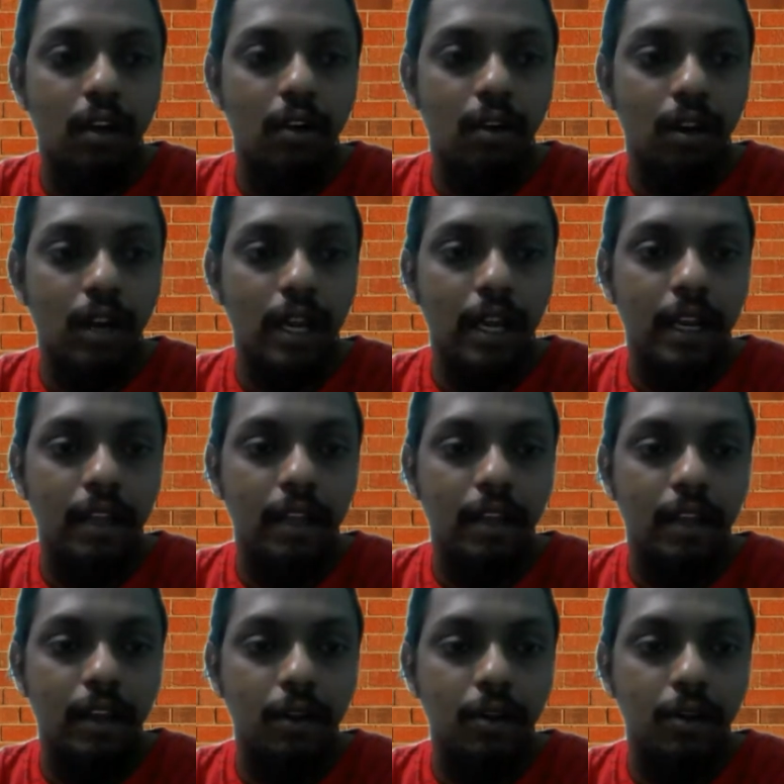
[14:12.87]
or
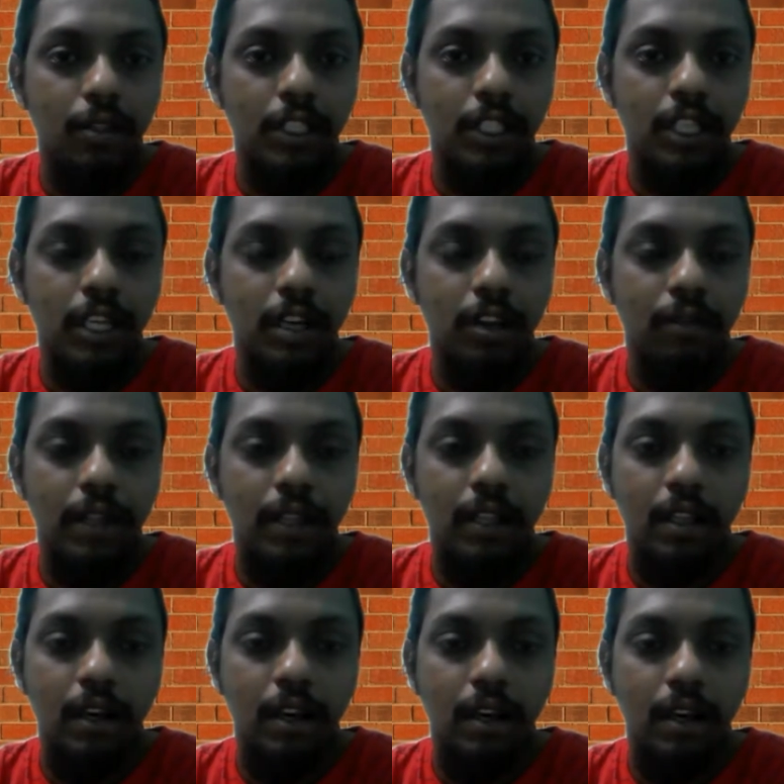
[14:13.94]
anything to share with